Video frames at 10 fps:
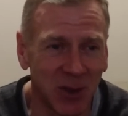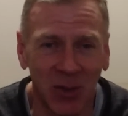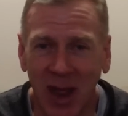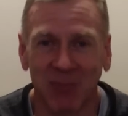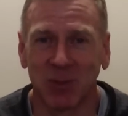
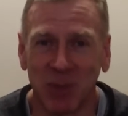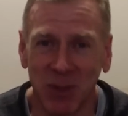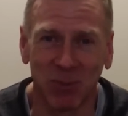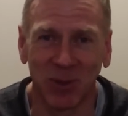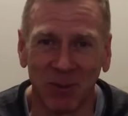Half the
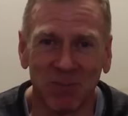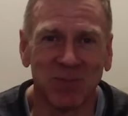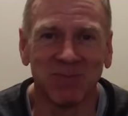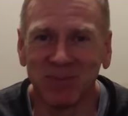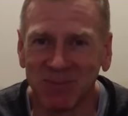people
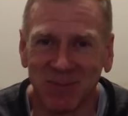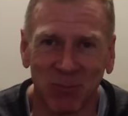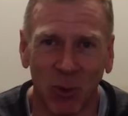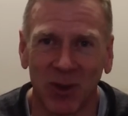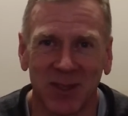
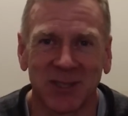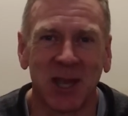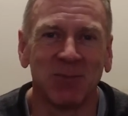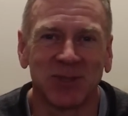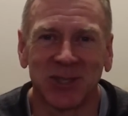were in the
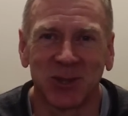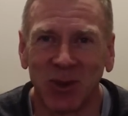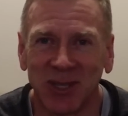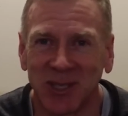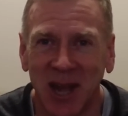same
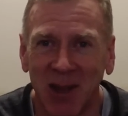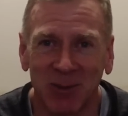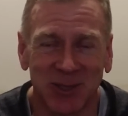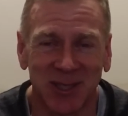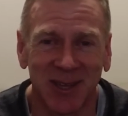situation I
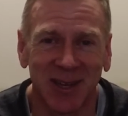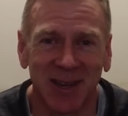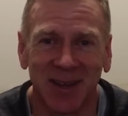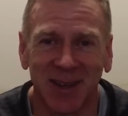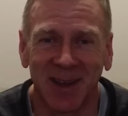was in,
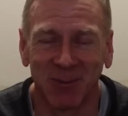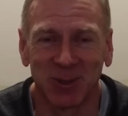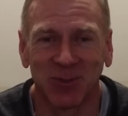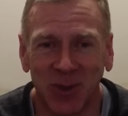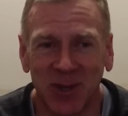and it was
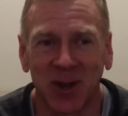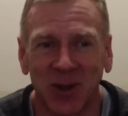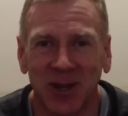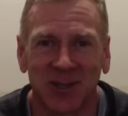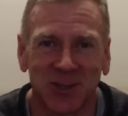fun to
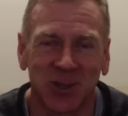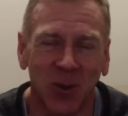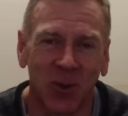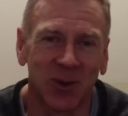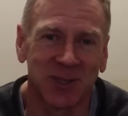look at your
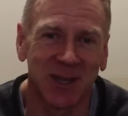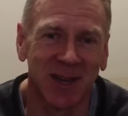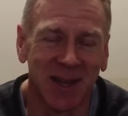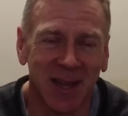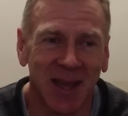scores and
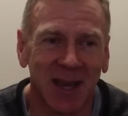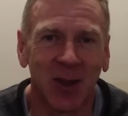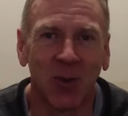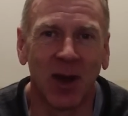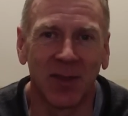
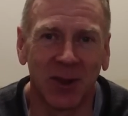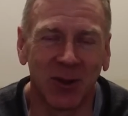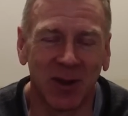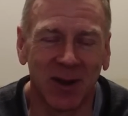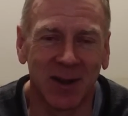go on there
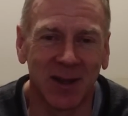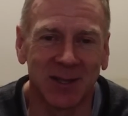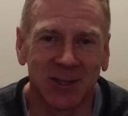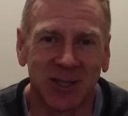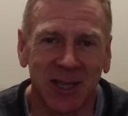and
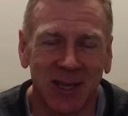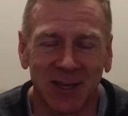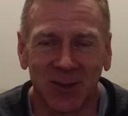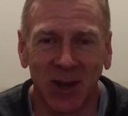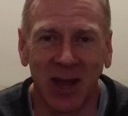just get
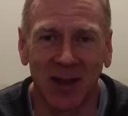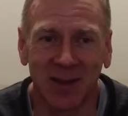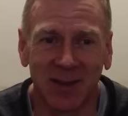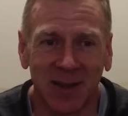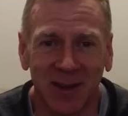into a lot of the
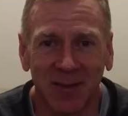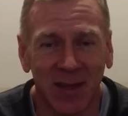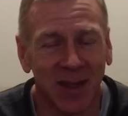data.